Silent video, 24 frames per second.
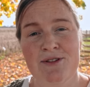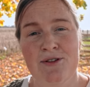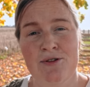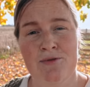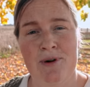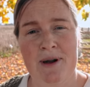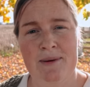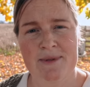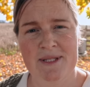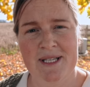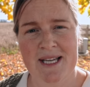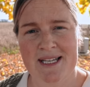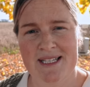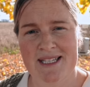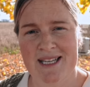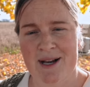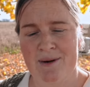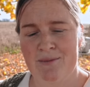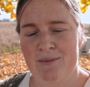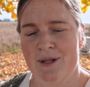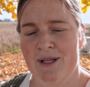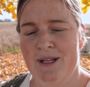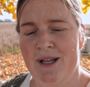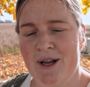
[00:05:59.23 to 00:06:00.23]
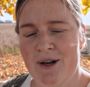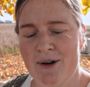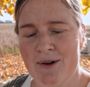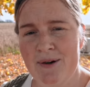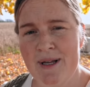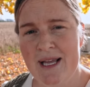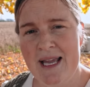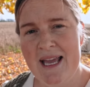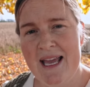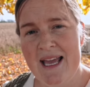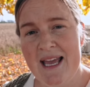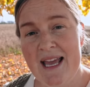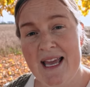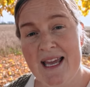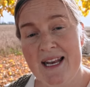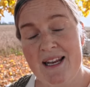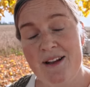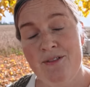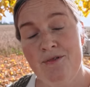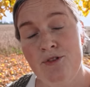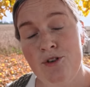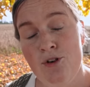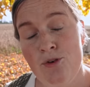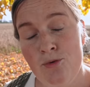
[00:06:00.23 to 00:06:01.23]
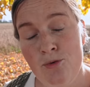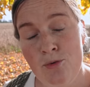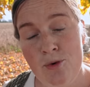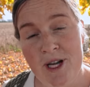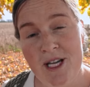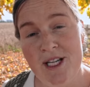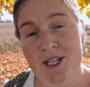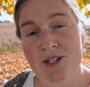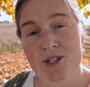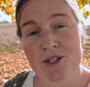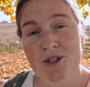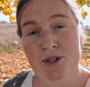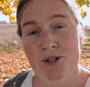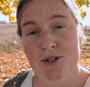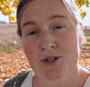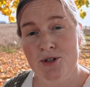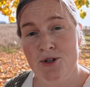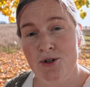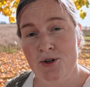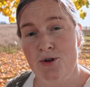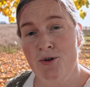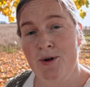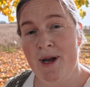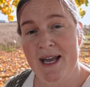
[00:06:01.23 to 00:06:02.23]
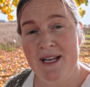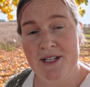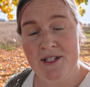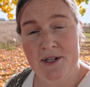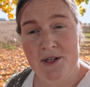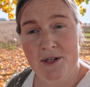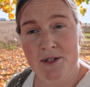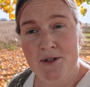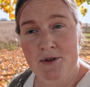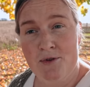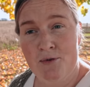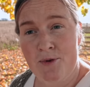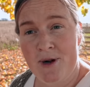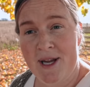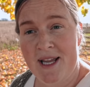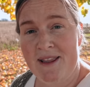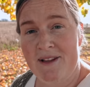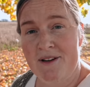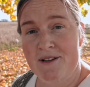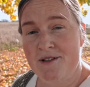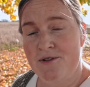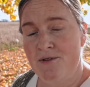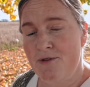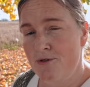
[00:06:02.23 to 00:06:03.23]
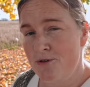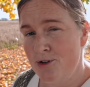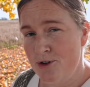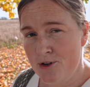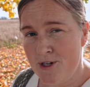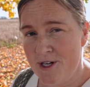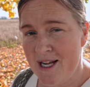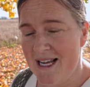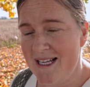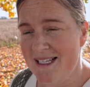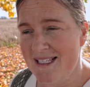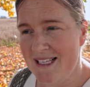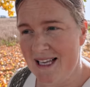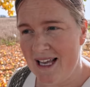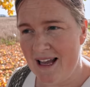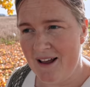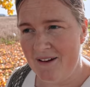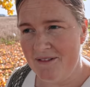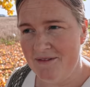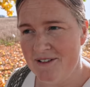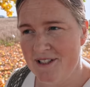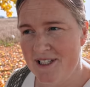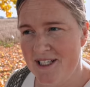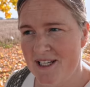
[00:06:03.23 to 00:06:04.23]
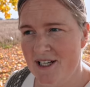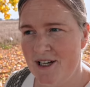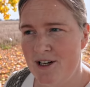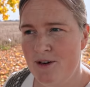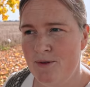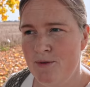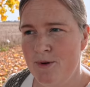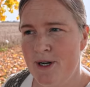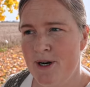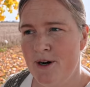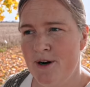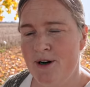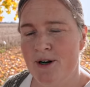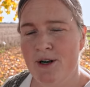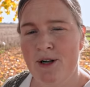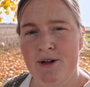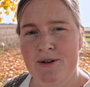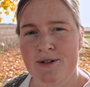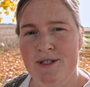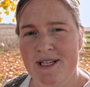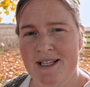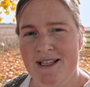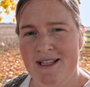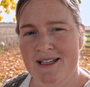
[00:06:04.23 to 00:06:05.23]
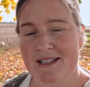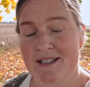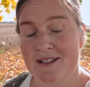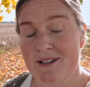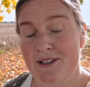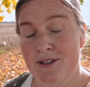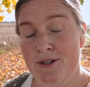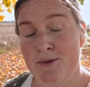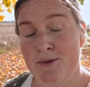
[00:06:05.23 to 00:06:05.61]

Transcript: to the website down below. And if you wish to enter to win, there's a few days left still. We are closing this on the